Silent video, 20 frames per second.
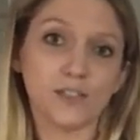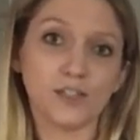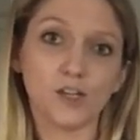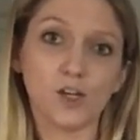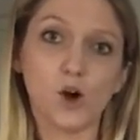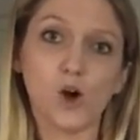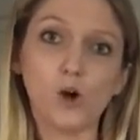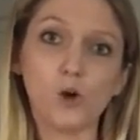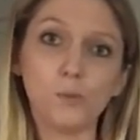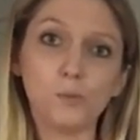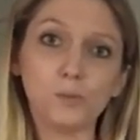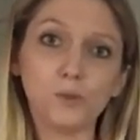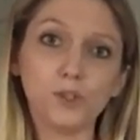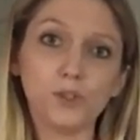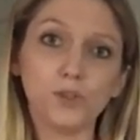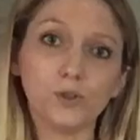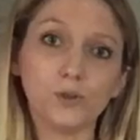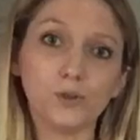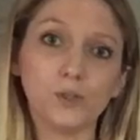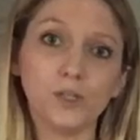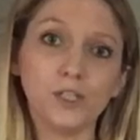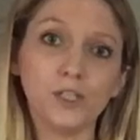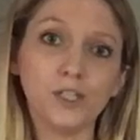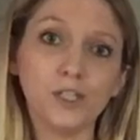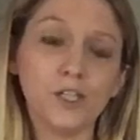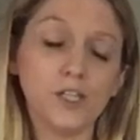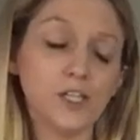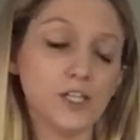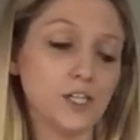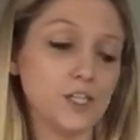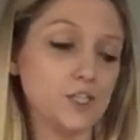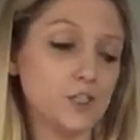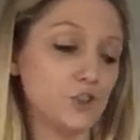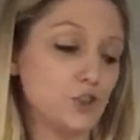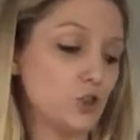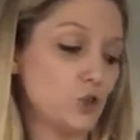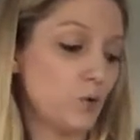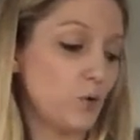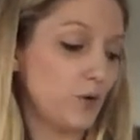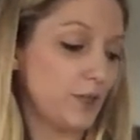and I hope you
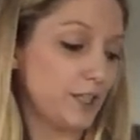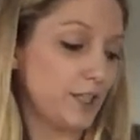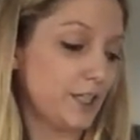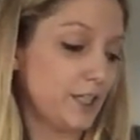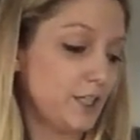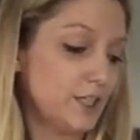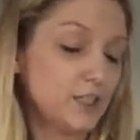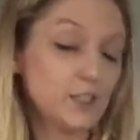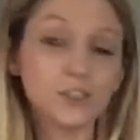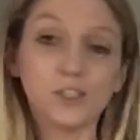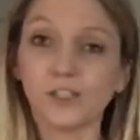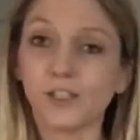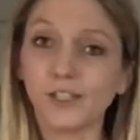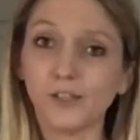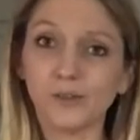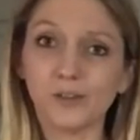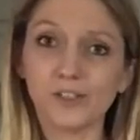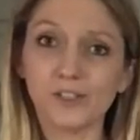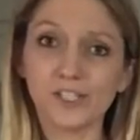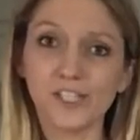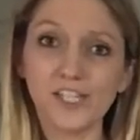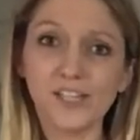enjoyed cooking with